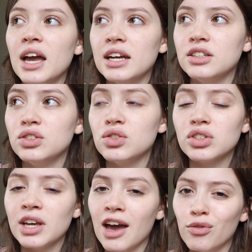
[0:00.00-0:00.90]
And you
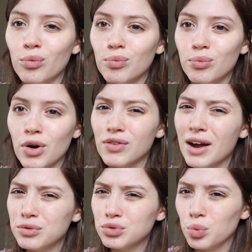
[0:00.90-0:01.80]
usually have
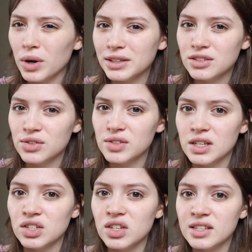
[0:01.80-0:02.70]
around 1 to 2
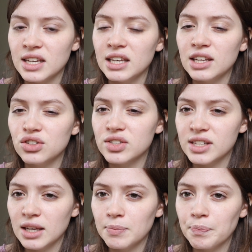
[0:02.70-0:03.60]
stitches in each
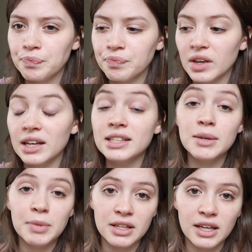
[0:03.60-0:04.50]
seam,
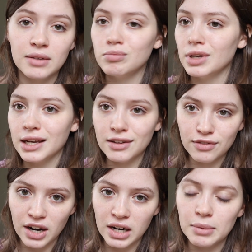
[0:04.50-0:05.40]
typically. It can
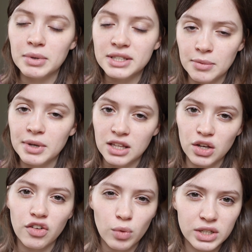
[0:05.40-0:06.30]
vary, but typically
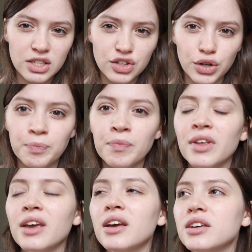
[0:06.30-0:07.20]
you have 1 to 2.
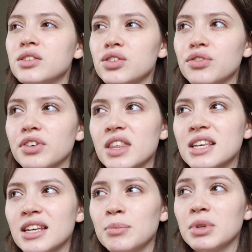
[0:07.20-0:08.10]
So for
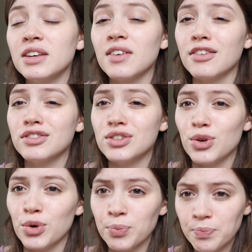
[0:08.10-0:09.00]
this, I believe I have
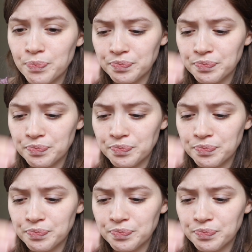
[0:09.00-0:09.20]
2.